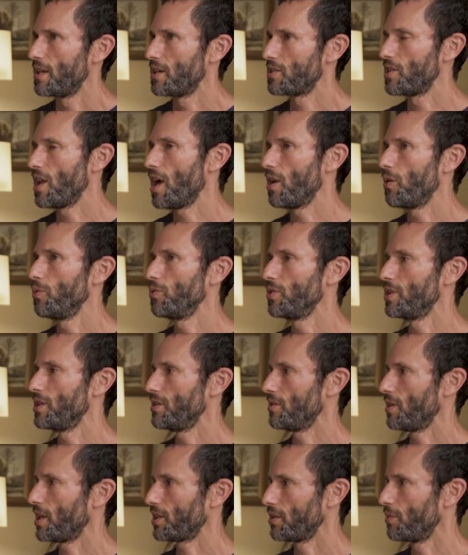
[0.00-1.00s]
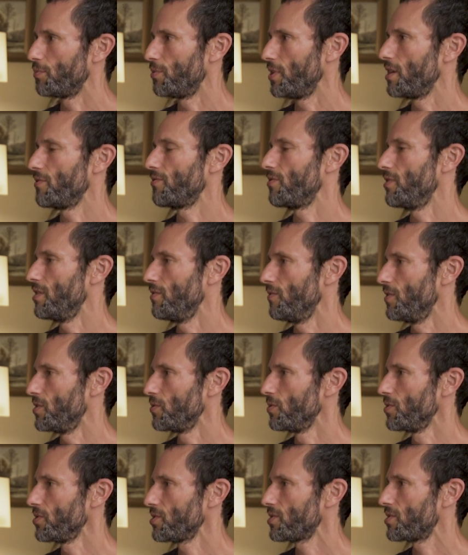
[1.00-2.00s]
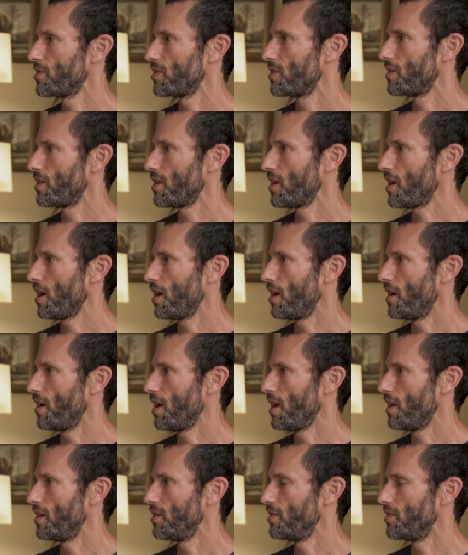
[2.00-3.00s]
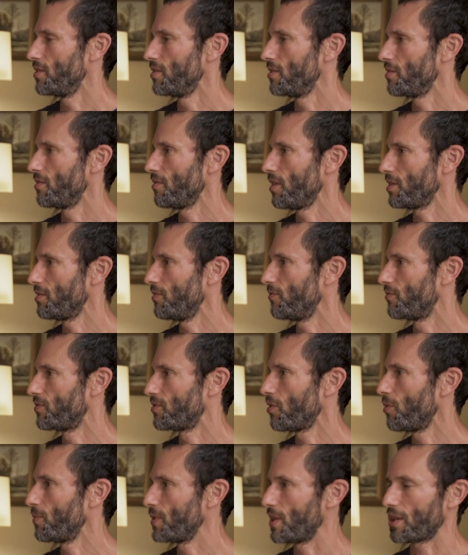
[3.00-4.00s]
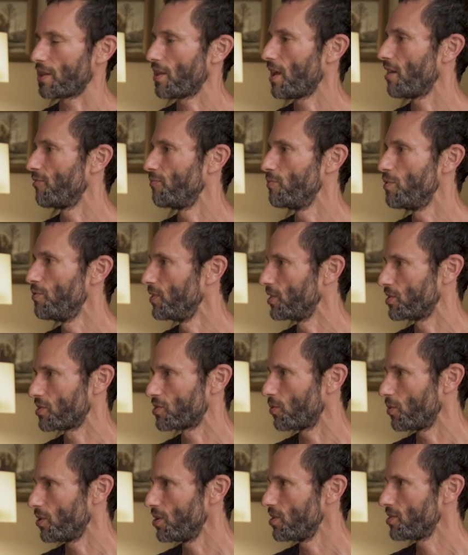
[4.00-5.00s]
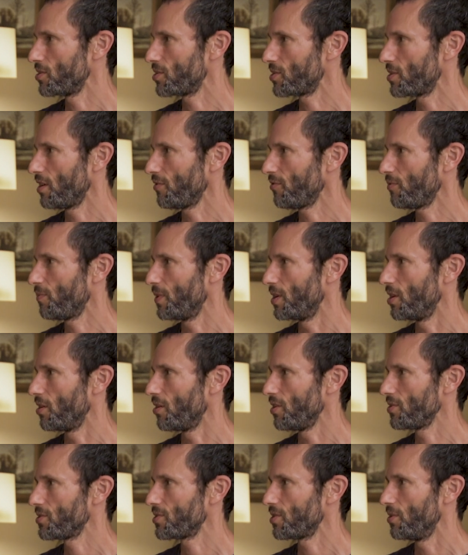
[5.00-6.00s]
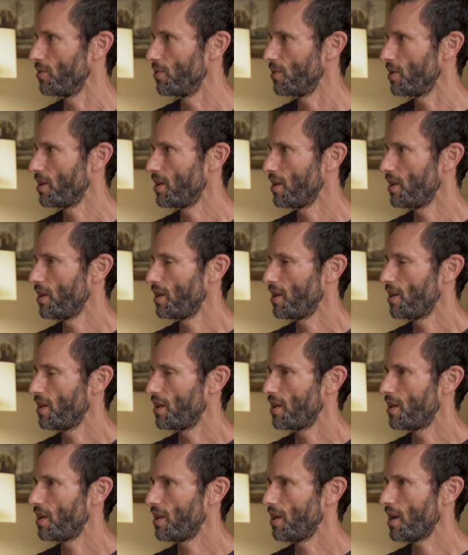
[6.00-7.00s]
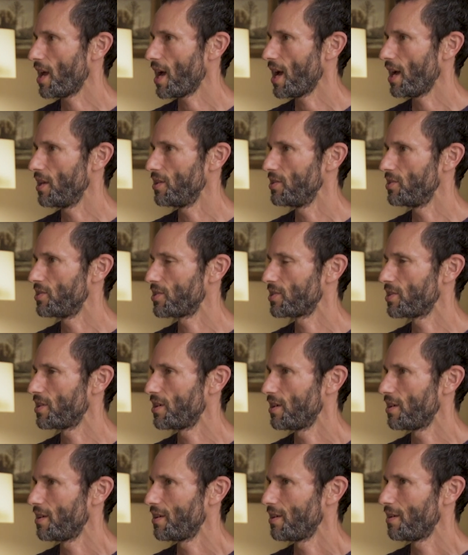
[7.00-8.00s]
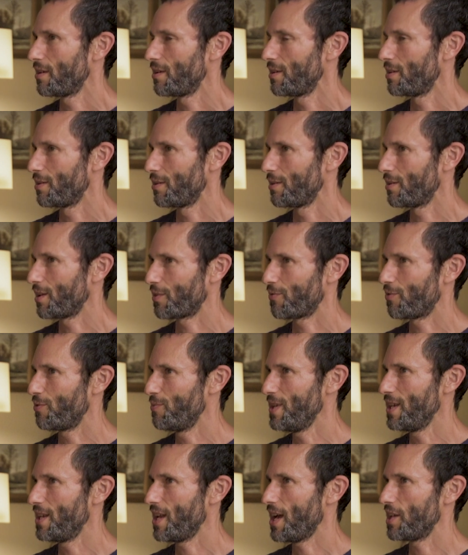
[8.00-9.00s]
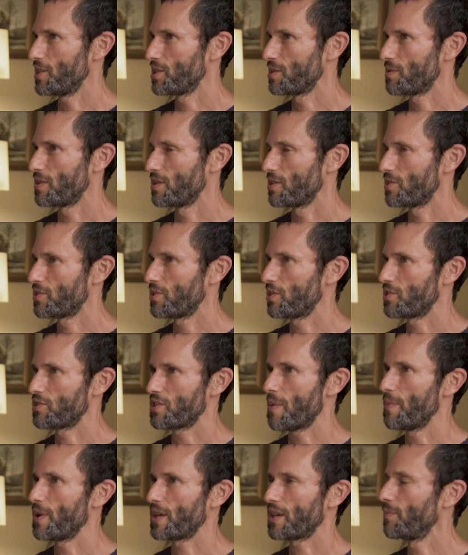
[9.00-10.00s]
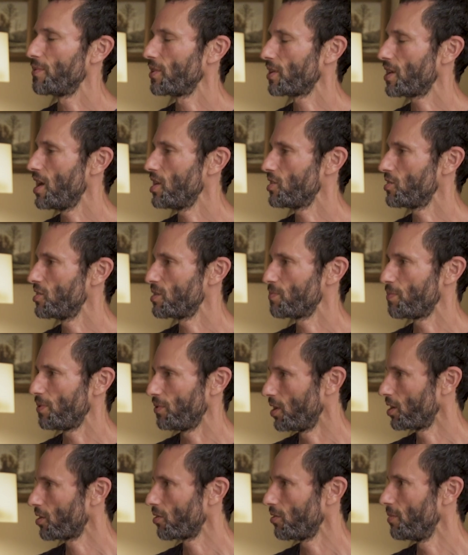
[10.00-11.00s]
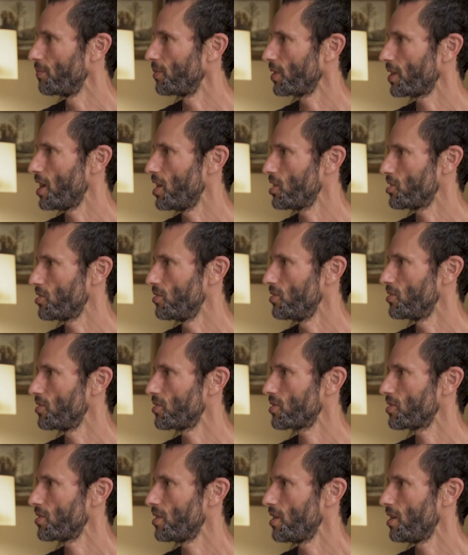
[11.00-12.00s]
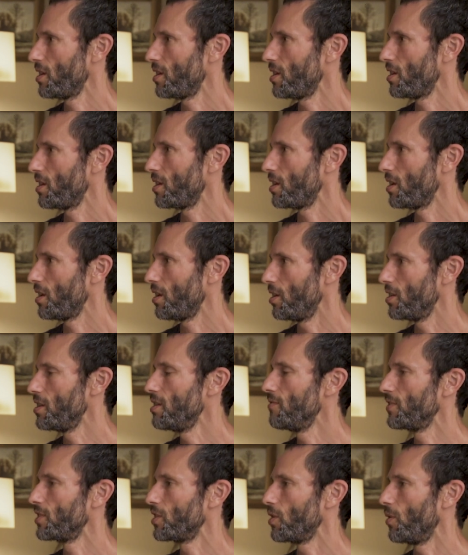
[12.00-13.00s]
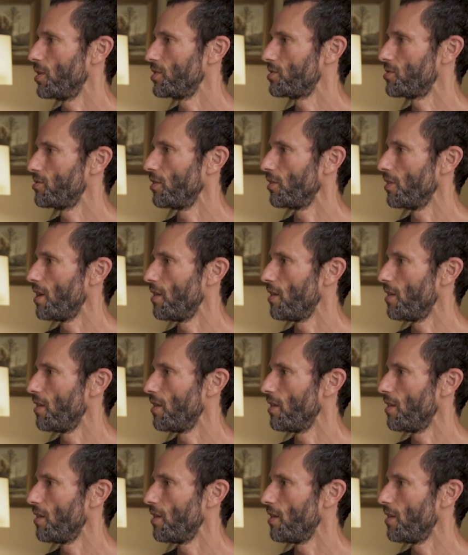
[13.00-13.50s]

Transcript: it's not only like liberating for individuals, uh, and like you've told me like a lot of moving stories and stuff, but also it has, like for me, it has systemic implications, political implications, you know, even going to the